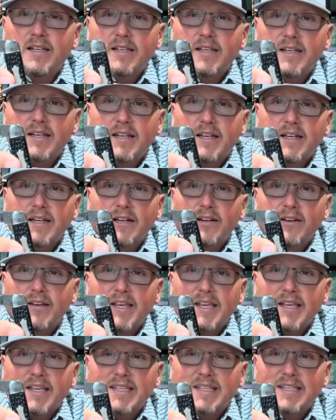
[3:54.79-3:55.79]
It doesn't look
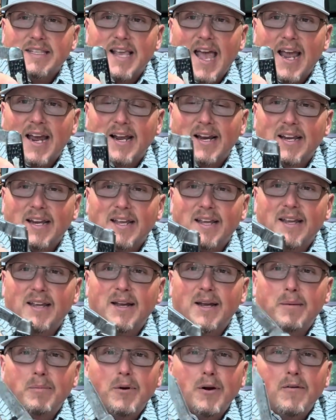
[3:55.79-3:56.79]
exactly
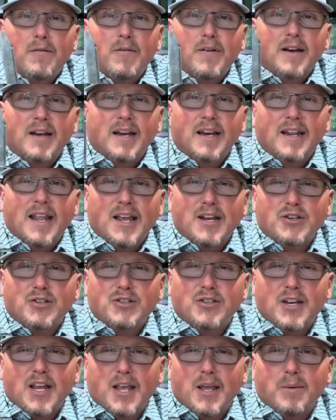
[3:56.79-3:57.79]
perfect in that
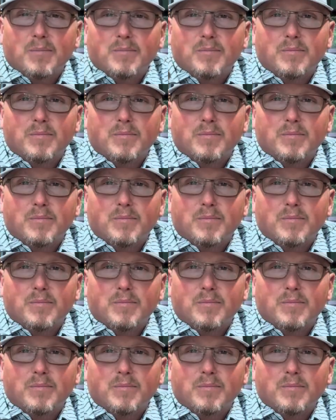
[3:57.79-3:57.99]
shape.